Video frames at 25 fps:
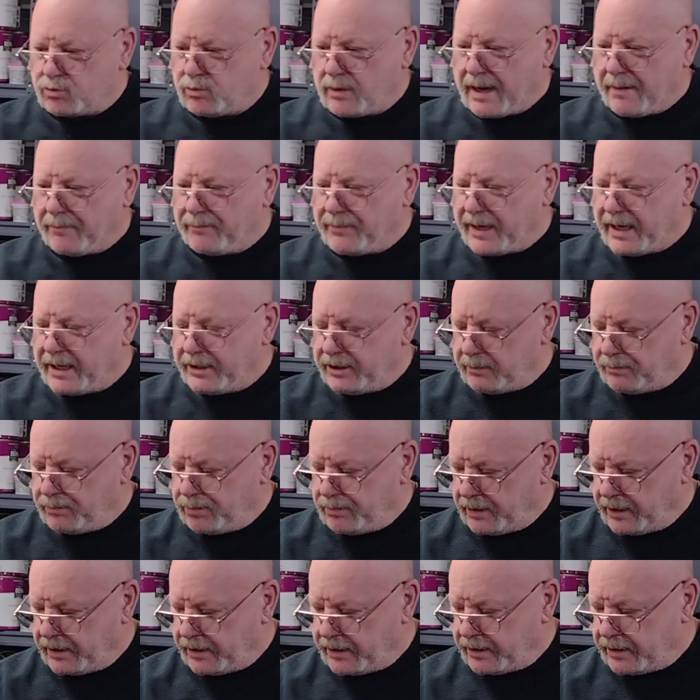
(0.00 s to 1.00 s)
swap on the
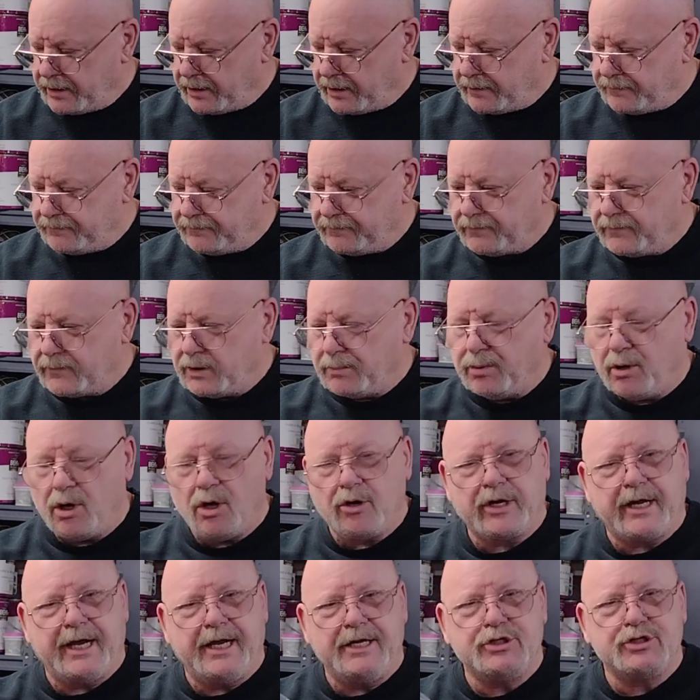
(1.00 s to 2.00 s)

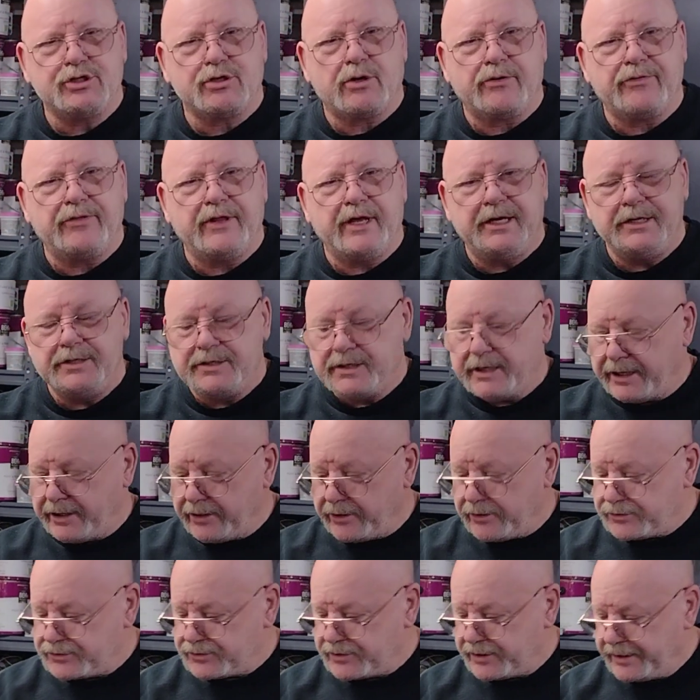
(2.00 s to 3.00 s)
Paul gauge urethane
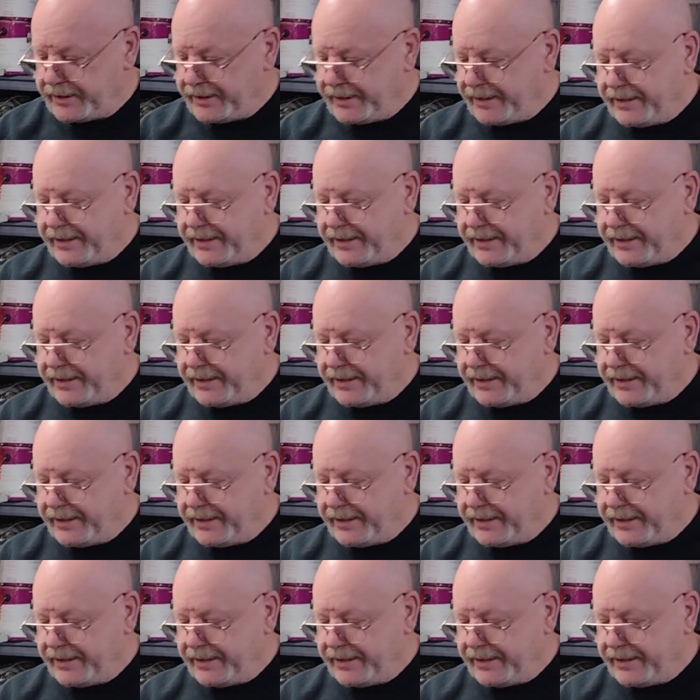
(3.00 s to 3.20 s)
tires